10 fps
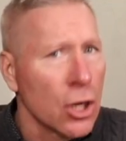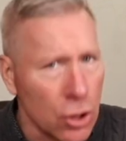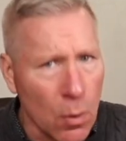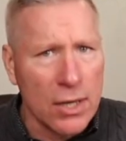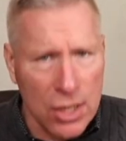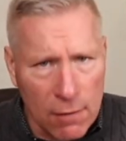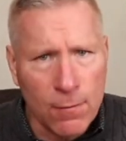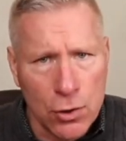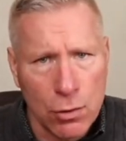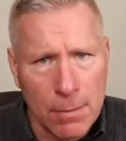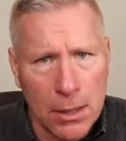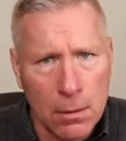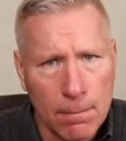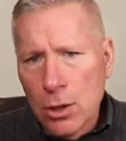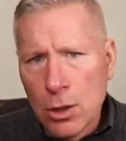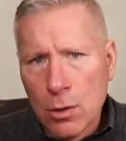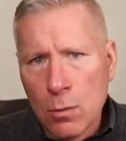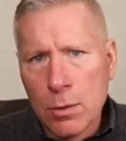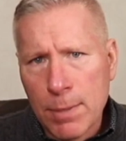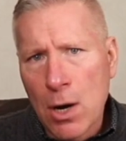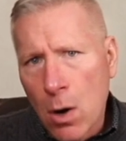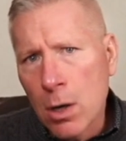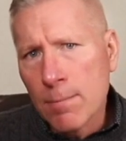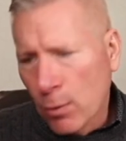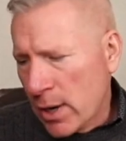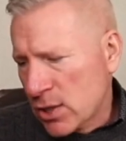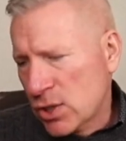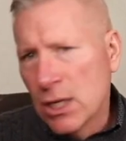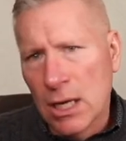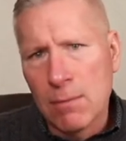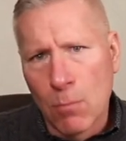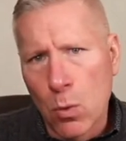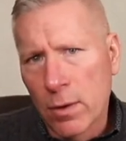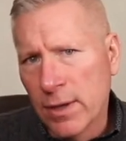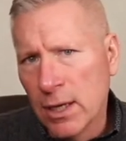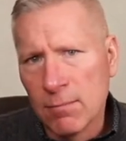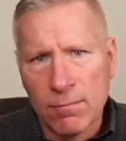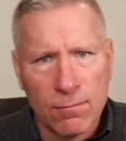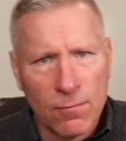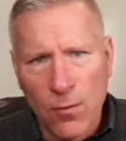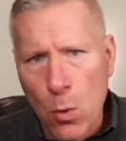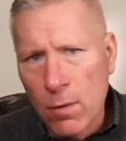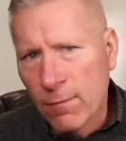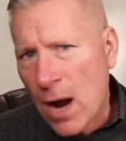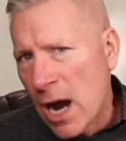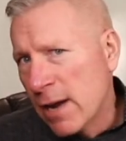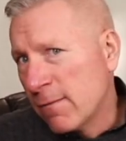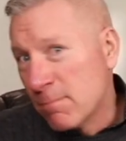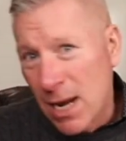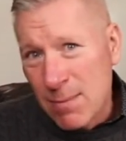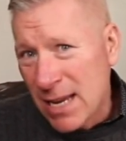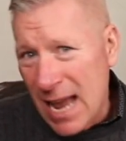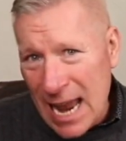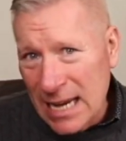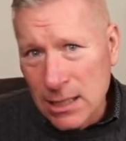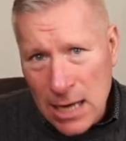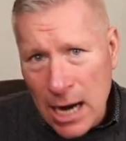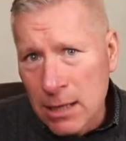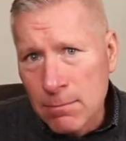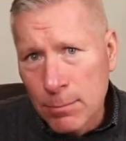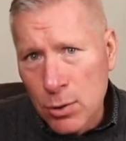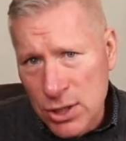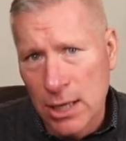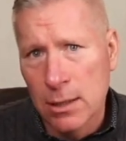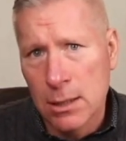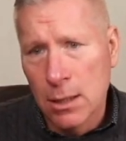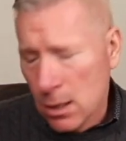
U.S. infantryman, you would be hard pressed to get more than 4, 5, maybe 8, 9%